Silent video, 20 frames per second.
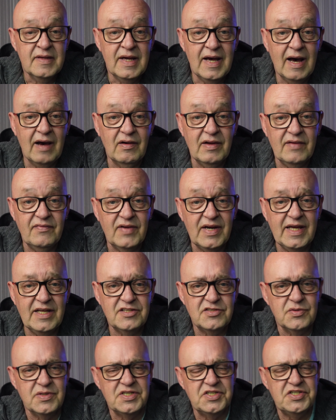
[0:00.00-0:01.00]
I'll leave a link
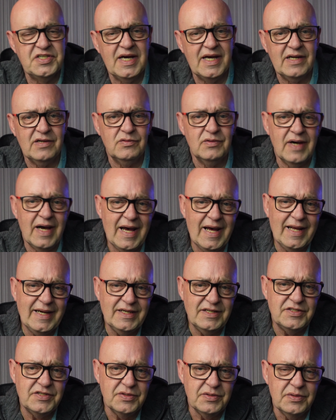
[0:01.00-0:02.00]
to his channel
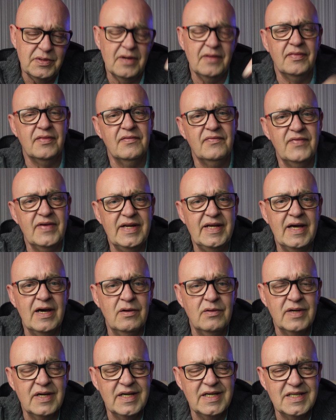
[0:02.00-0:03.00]
and to the
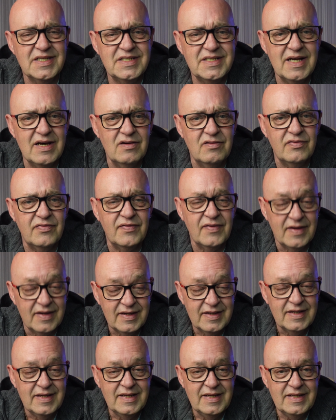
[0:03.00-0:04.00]
video itself
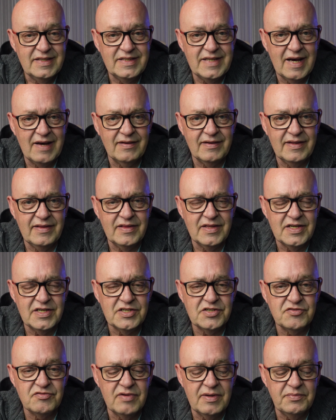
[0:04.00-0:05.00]
down in the
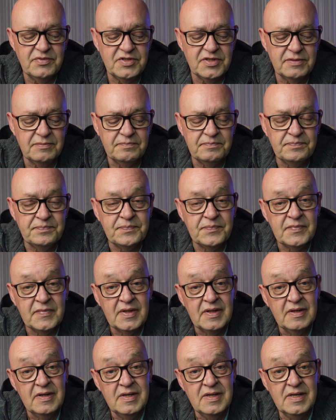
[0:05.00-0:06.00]
description.
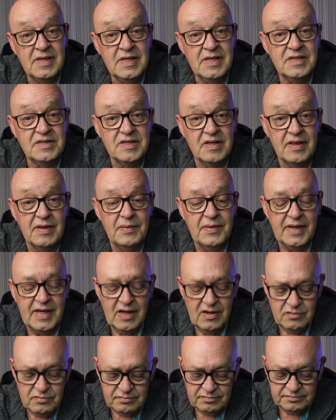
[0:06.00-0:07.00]
So there we
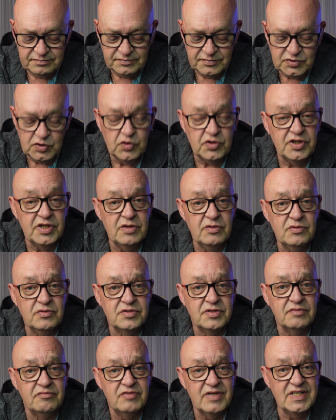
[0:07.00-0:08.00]
go, good
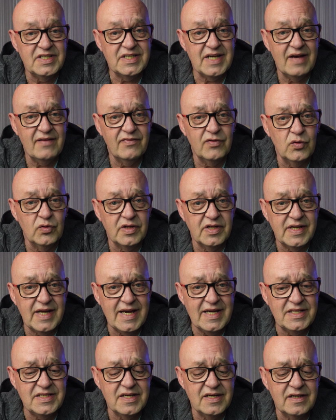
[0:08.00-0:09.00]
news, reset of all the
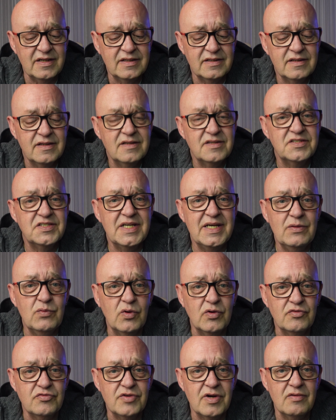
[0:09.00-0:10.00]
data,
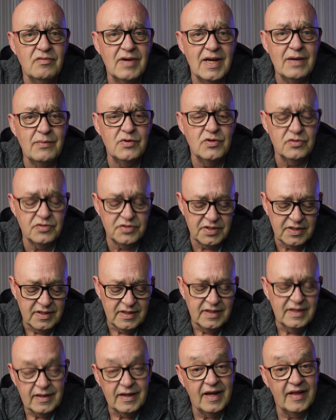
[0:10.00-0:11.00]
C1 drone labels
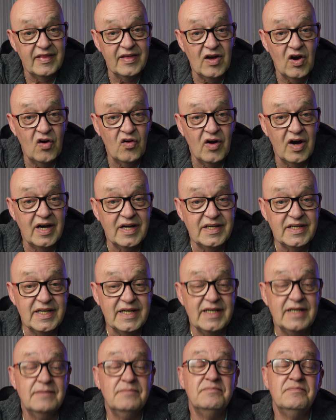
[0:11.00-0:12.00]
and the
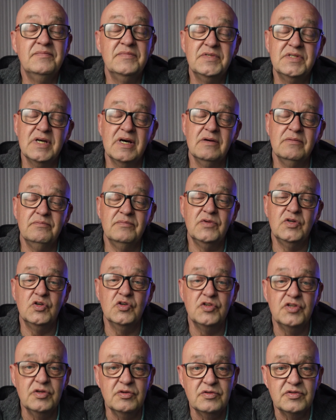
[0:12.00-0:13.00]
RID. So
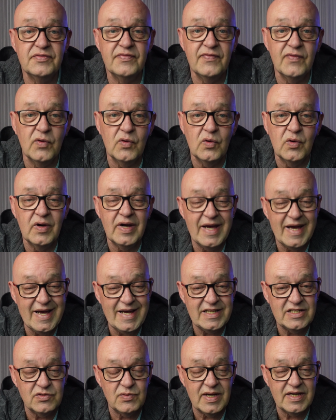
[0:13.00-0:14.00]
good news for
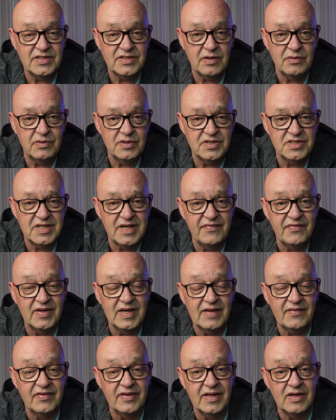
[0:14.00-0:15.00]
Air 2S owners if you
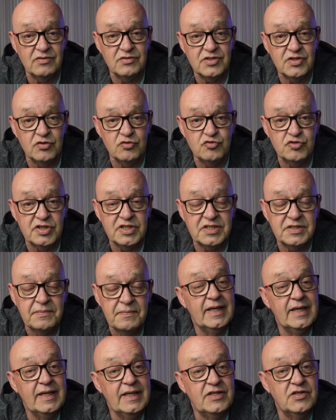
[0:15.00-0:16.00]
live in those countries.
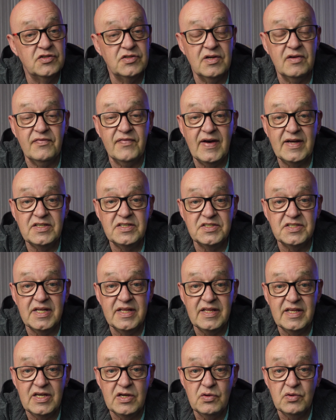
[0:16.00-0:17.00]
It doesn't affect us
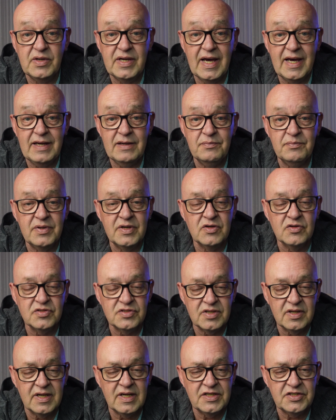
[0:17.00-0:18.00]
in the UK
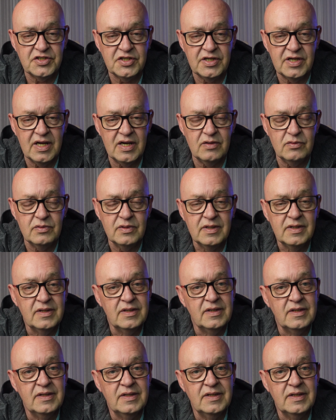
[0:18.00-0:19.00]
because, as you know,
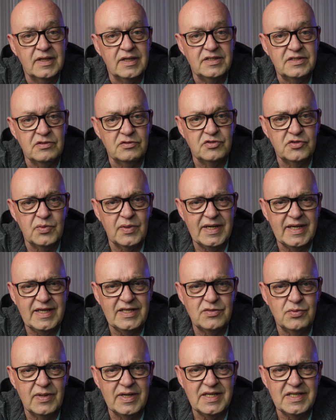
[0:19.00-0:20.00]
until
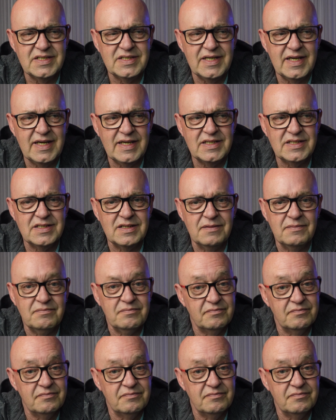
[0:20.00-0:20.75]
2026